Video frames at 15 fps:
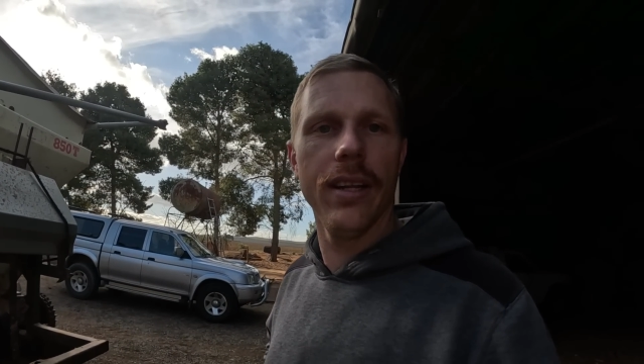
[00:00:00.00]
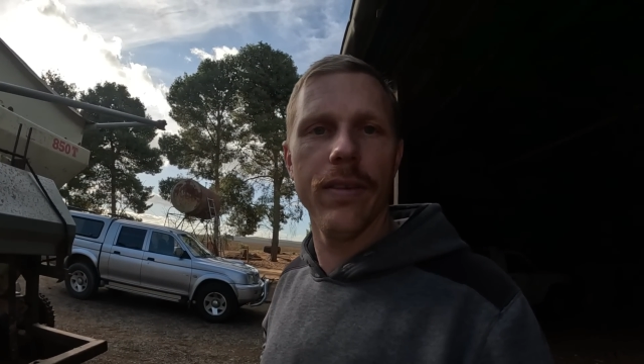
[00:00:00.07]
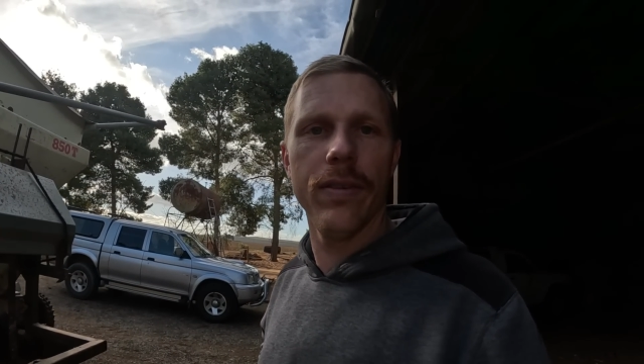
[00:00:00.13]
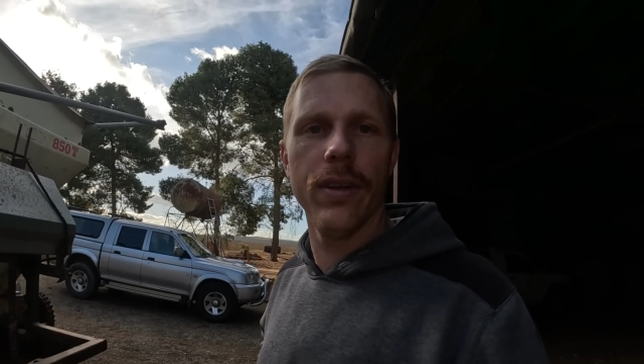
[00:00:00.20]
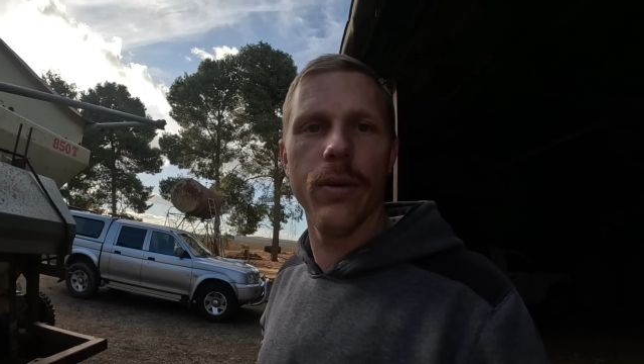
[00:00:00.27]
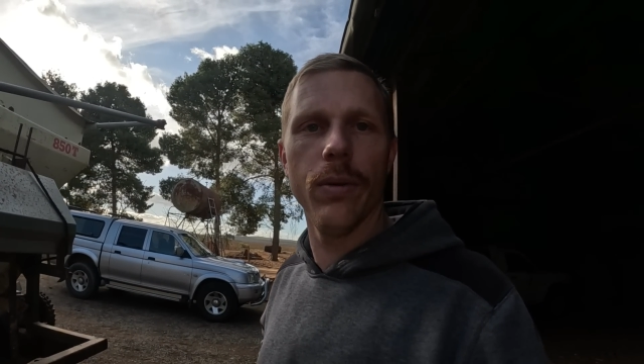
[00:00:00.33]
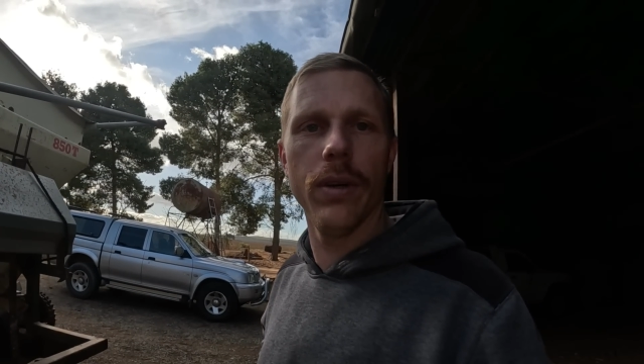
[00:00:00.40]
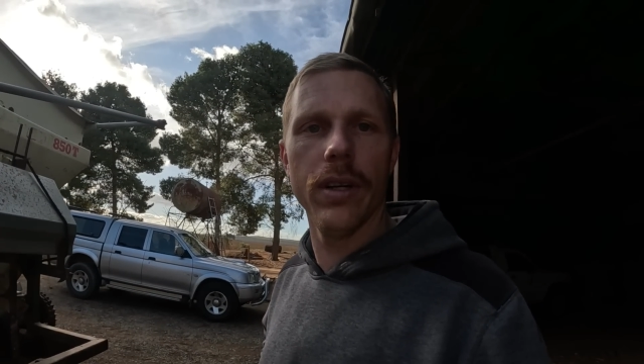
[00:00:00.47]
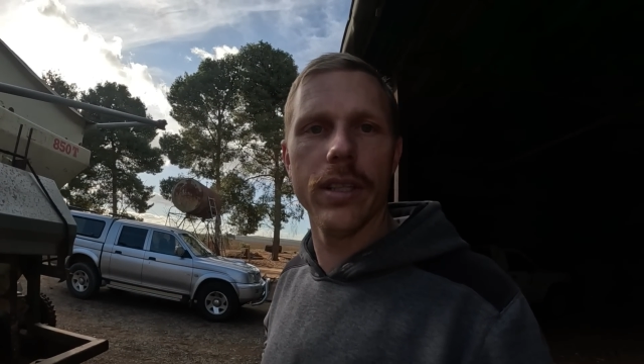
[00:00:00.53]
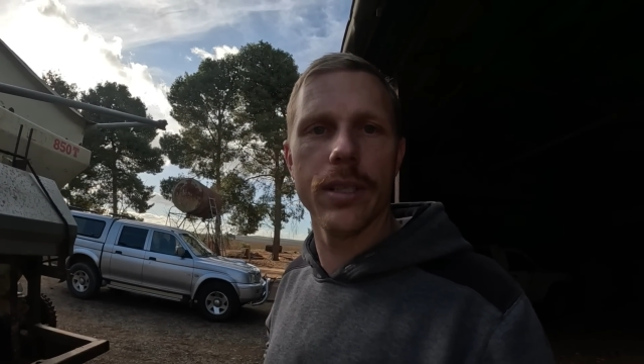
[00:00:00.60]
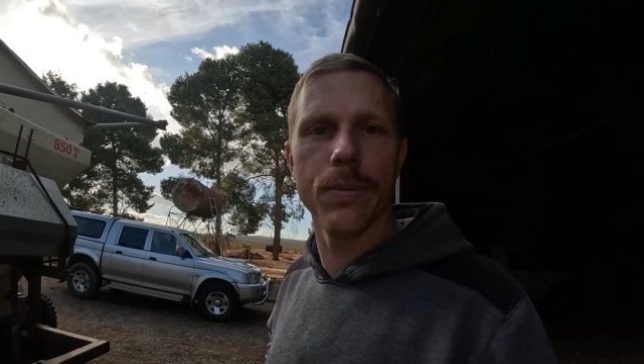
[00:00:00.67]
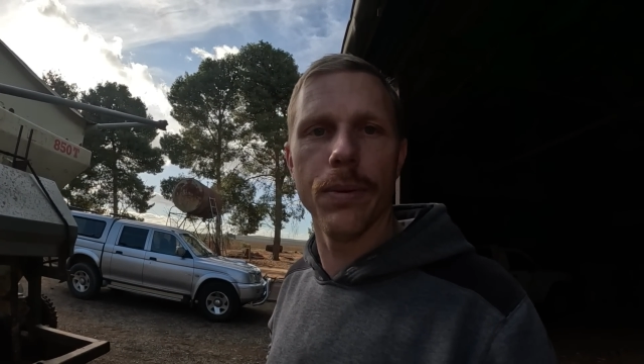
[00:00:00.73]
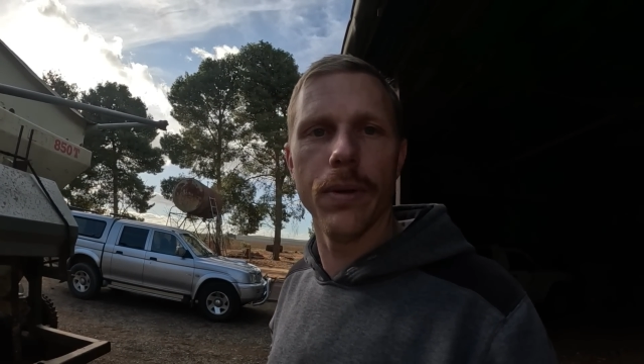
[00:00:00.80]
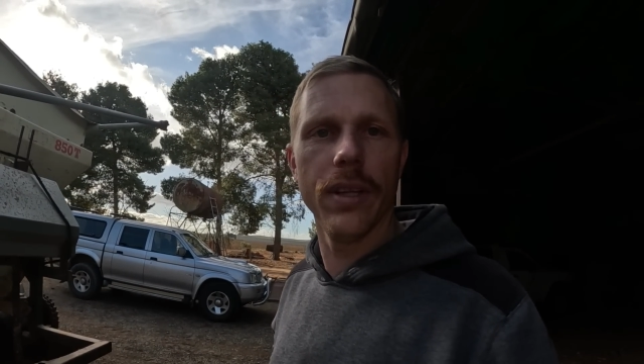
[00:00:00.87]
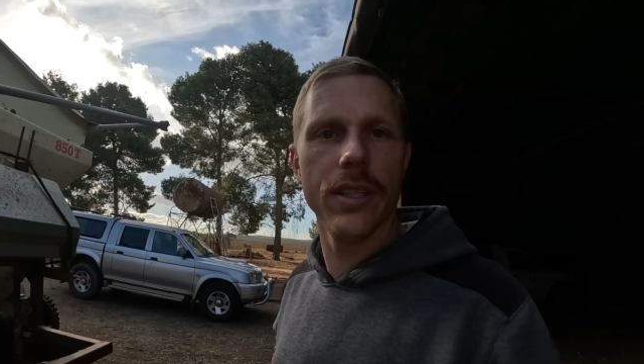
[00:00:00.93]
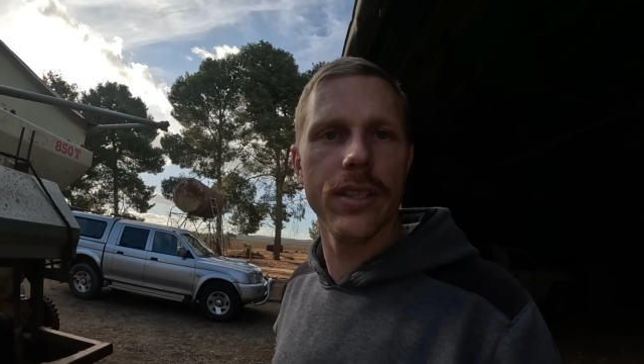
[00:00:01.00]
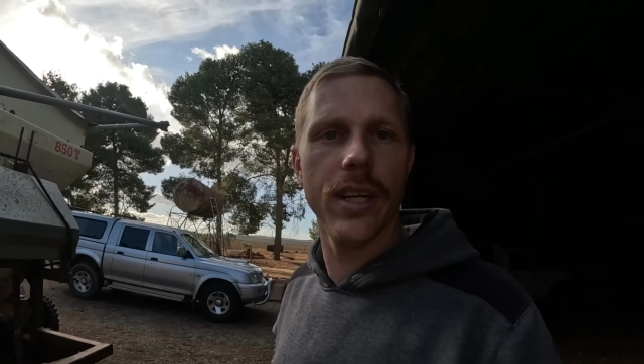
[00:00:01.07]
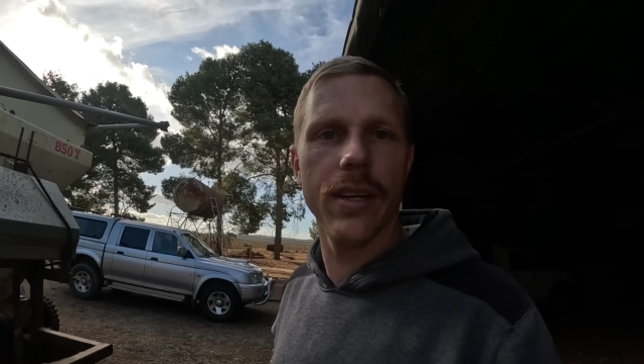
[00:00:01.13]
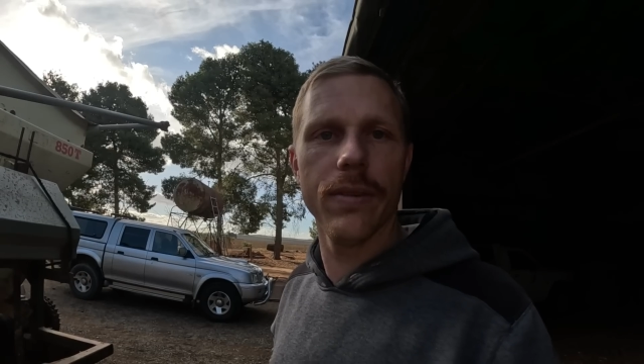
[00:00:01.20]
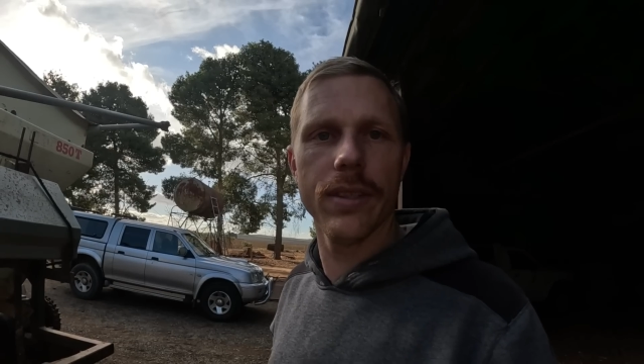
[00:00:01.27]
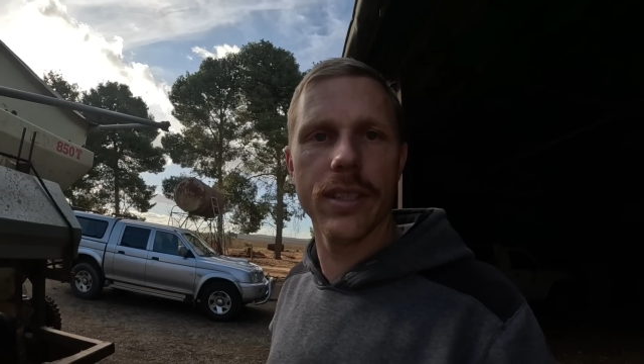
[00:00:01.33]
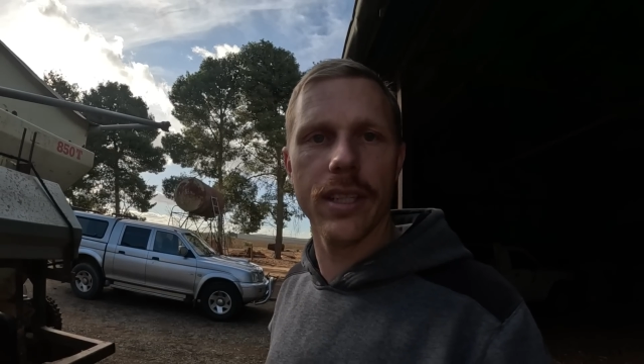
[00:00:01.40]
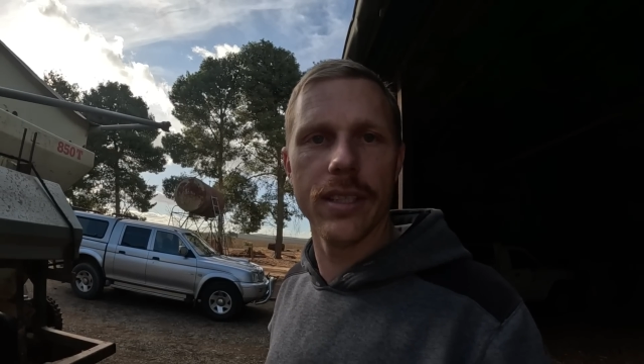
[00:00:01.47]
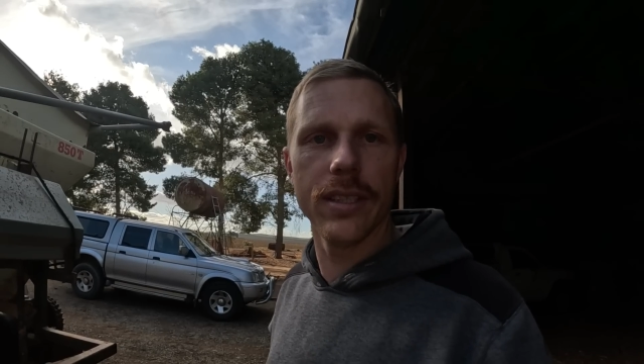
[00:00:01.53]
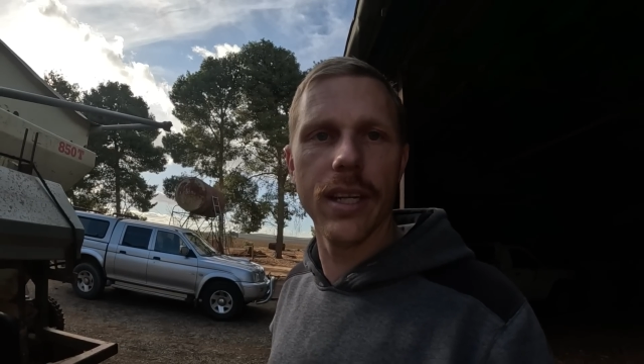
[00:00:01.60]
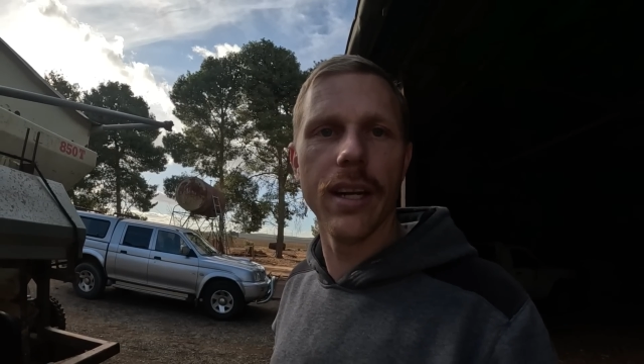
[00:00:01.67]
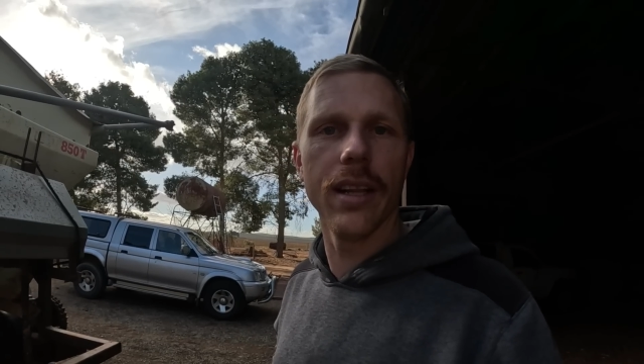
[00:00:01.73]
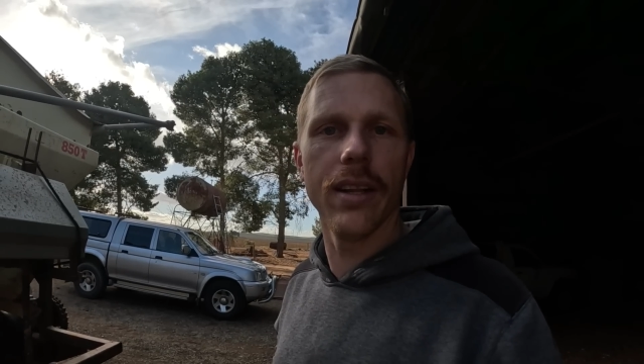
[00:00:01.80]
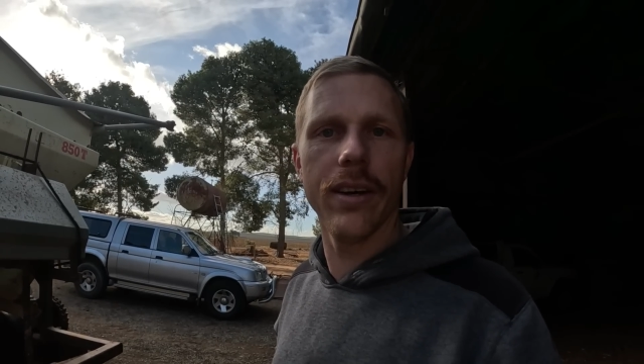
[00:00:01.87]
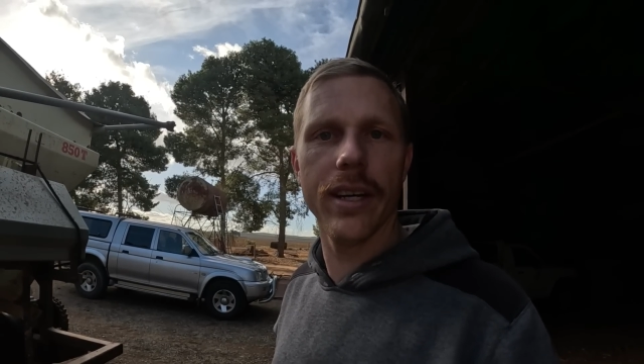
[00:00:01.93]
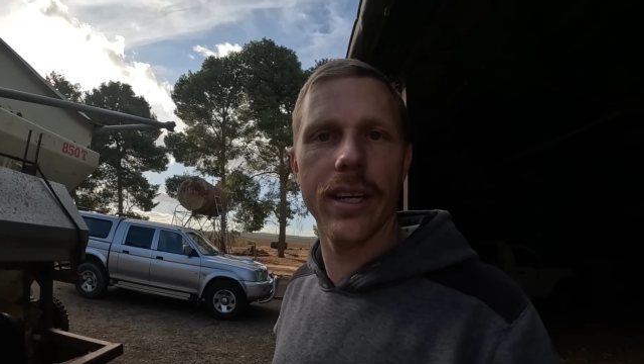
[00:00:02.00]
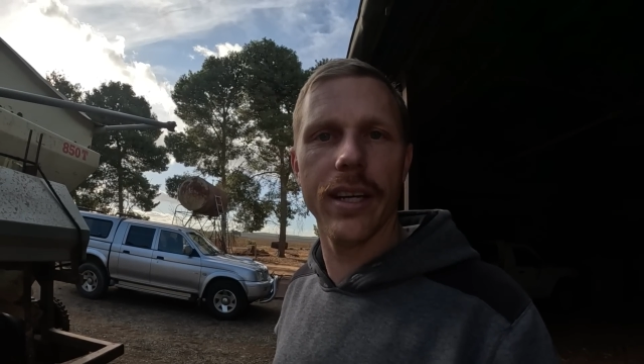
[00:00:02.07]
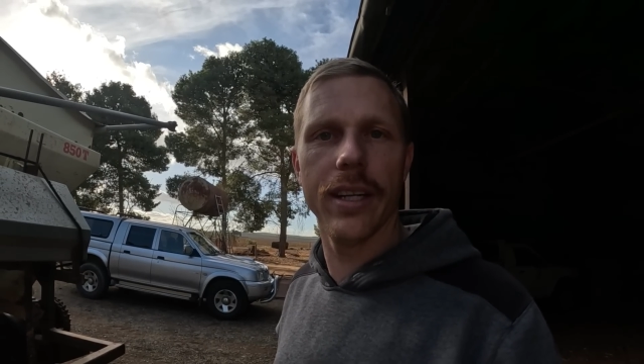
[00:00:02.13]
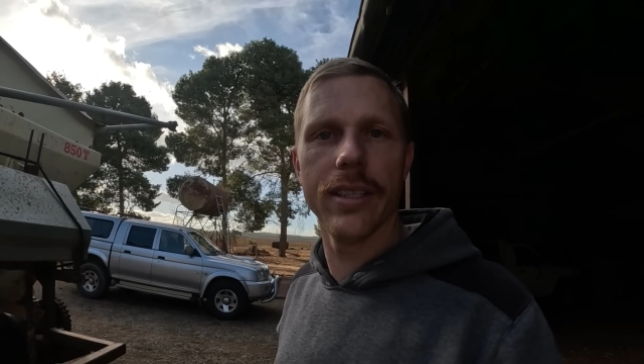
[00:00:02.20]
If you want to support the channel, just consider liking